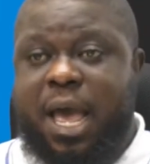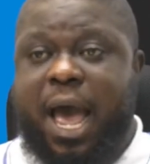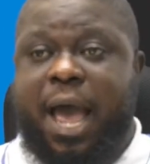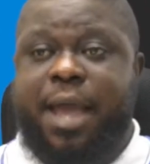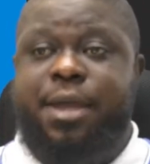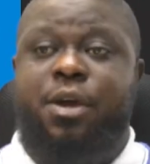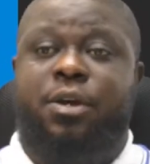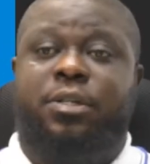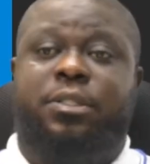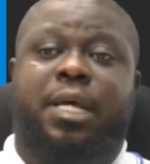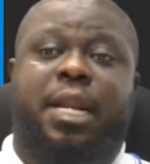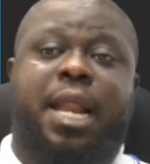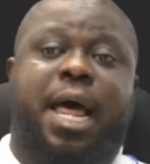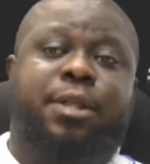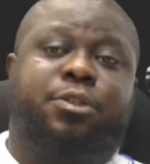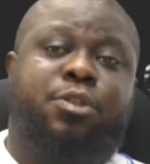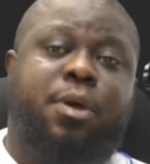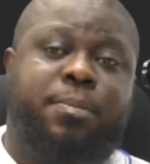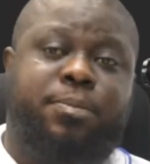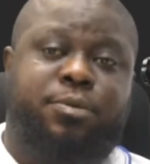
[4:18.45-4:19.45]
Ions and
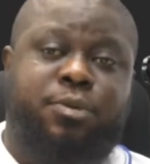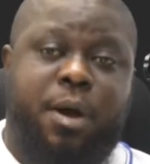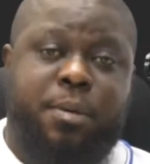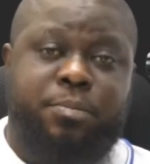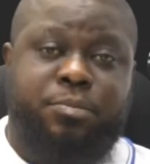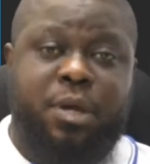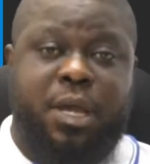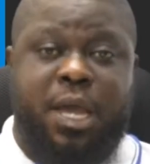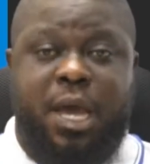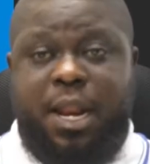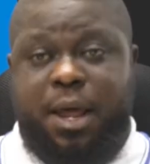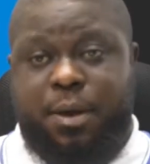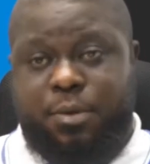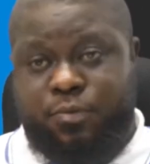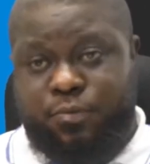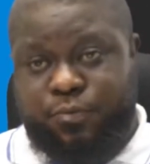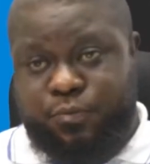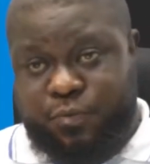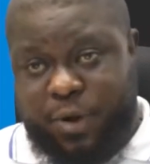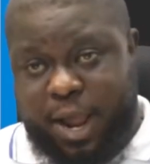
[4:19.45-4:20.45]
atoms come together,
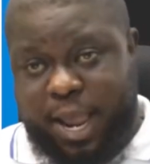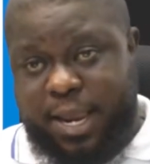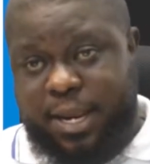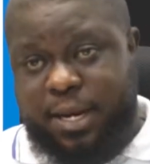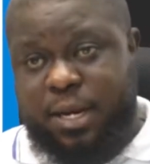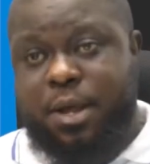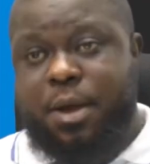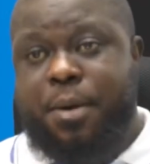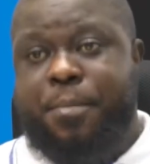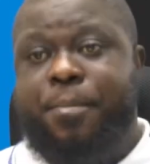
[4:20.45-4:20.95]
fine.